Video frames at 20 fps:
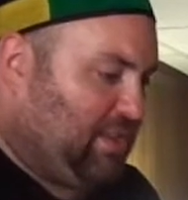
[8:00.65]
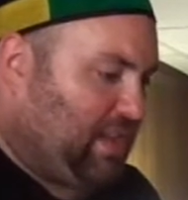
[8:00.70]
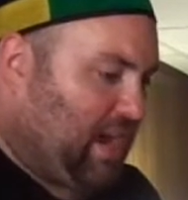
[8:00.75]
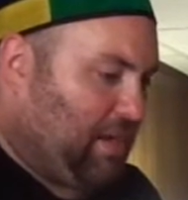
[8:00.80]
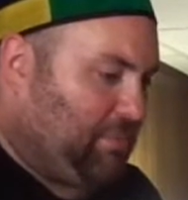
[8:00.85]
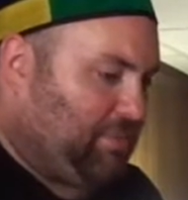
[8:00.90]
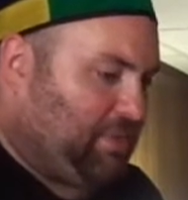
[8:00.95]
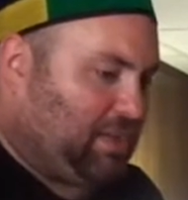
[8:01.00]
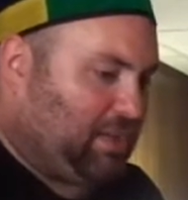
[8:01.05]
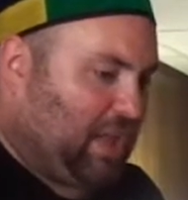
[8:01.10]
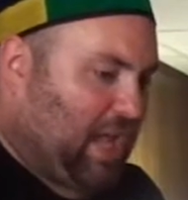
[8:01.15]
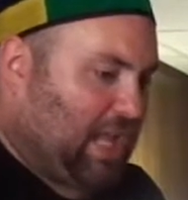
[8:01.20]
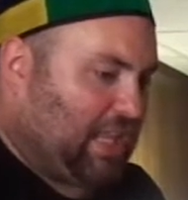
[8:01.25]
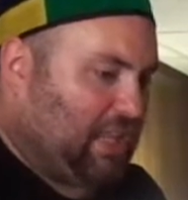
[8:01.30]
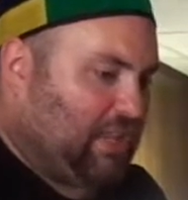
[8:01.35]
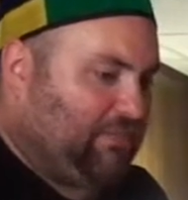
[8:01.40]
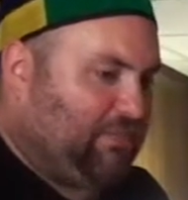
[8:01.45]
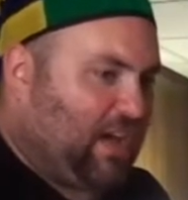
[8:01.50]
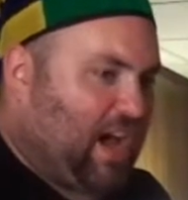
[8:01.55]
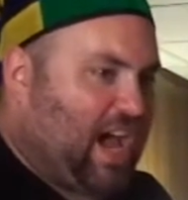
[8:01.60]
I would
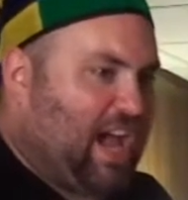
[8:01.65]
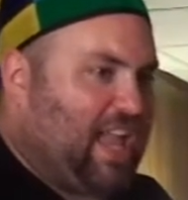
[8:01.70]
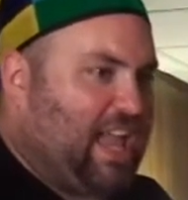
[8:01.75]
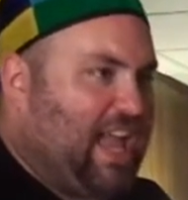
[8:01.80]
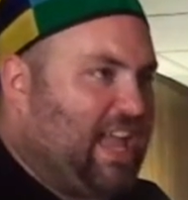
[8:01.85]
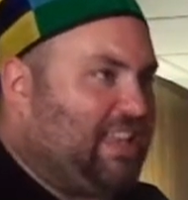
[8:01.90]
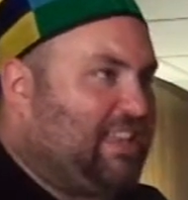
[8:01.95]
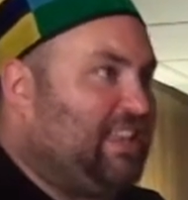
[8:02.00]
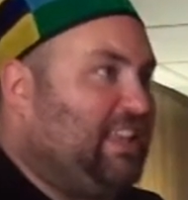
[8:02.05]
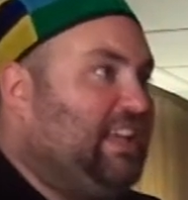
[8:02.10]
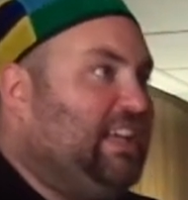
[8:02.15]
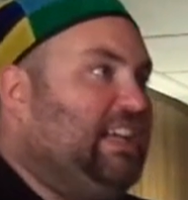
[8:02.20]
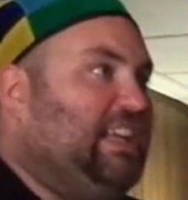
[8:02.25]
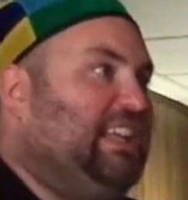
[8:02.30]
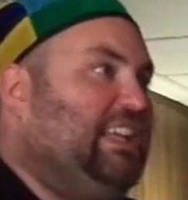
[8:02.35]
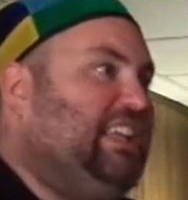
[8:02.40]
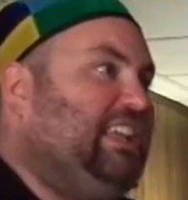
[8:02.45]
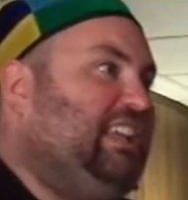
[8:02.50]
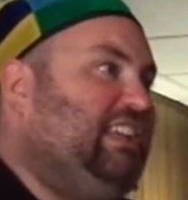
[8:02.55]
classify as a.